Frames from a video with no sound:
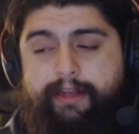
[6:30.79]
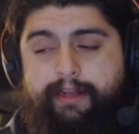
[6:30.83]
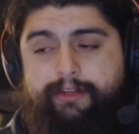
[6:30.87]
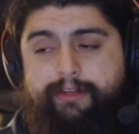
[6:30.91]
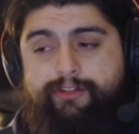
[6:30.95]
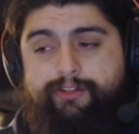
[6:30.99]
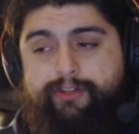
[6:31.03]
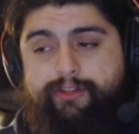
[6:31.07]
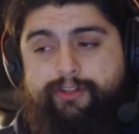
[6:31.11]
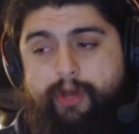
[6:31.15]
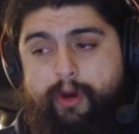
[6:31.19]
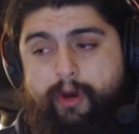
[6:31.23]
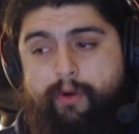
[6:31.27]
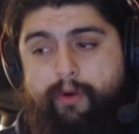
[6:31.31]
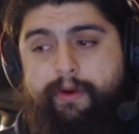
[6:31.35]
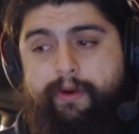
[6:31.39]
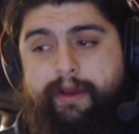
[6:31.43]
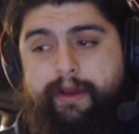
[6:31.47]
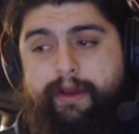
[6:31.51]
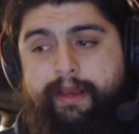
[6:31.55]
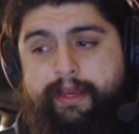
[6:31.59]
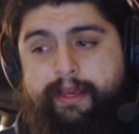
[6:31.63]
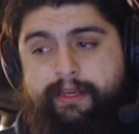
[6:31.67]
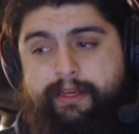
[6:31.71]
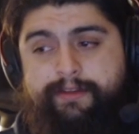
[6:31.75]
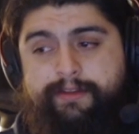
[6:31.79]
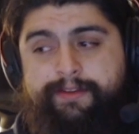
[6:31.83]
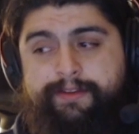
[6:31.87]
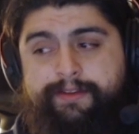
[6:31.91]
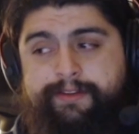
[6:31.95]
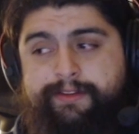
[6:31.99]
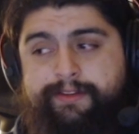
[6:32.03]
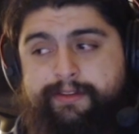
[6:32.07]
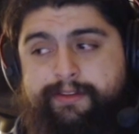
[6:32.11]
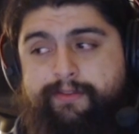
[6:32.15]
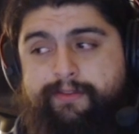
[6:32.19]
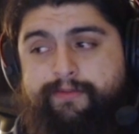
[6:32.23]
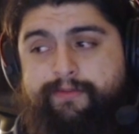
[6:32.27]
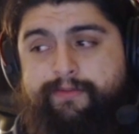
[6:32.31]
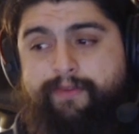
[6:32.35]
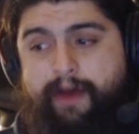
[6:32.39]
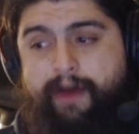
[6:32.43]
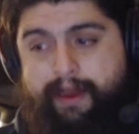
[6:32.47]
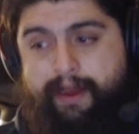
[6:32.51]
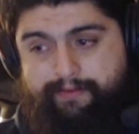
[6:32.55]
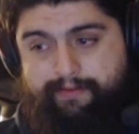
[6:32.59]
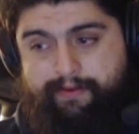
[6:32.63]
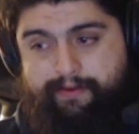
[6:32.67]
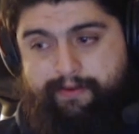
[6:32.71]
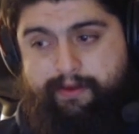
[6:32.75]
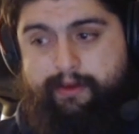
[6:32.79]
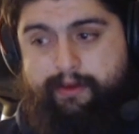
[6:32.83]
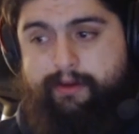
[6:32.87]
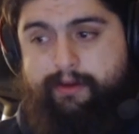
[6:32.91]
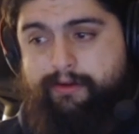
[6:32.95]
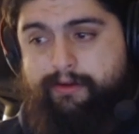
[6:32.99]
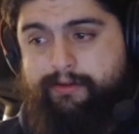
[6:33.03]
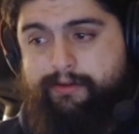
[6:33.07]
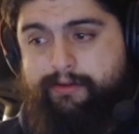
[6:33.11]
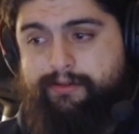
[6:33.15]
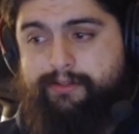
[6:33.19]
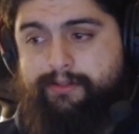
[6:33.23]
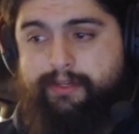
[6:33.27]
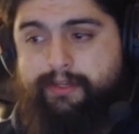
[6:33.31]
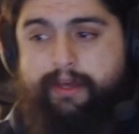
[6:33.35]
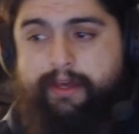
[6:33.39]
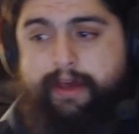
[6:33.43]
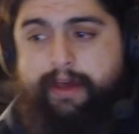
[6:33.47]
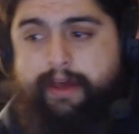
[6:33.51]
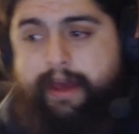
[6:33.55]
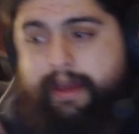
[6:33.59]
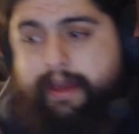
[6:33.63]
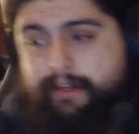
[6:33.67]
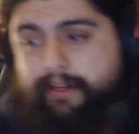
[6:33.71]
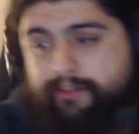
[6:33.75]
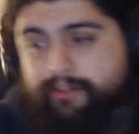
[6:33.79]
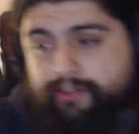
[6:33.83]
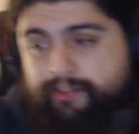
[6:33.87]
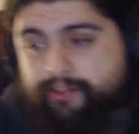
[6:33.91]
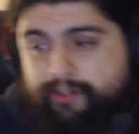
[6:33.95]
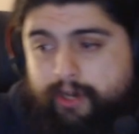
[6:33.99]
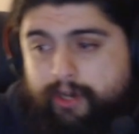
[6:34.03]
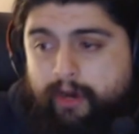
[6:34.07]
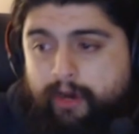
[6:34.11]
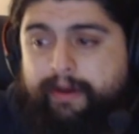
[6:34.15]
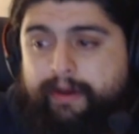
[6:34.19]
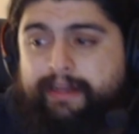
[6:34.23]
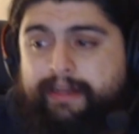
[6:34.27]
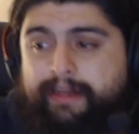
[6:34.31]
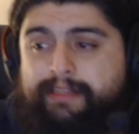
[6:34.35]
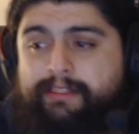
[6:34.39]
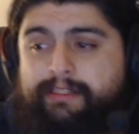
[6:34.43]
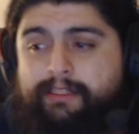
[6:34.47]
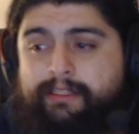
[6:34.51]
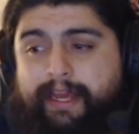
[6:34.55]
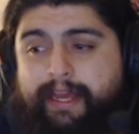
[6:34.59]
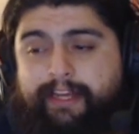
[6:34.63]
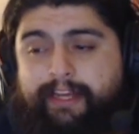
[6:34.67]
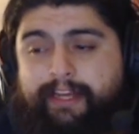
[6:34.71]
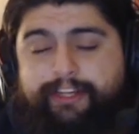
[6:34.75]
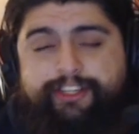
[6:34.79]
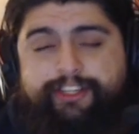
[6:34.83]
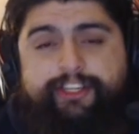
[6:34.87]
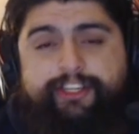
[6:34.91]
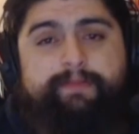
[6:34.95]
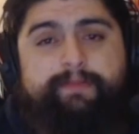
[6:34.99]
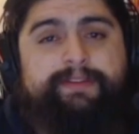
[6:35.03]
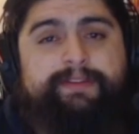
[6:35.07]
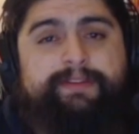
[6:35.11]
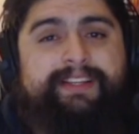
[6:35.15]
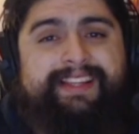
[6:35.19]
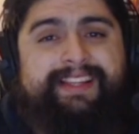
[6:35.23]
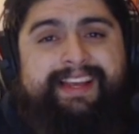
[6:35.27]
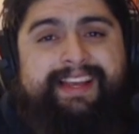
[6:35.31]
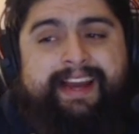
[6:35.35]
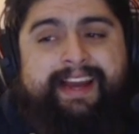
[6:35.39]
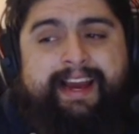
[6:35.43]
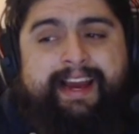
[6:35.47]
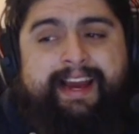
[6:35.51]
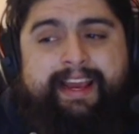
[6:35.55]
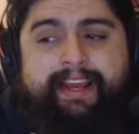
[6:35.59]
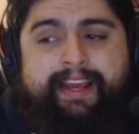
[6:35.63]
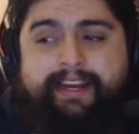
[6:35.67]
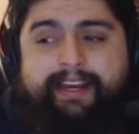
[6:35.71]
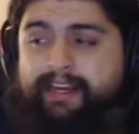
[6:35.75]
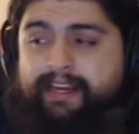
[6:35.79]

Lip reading: So is 5 Years, and so is like Ships in the Night.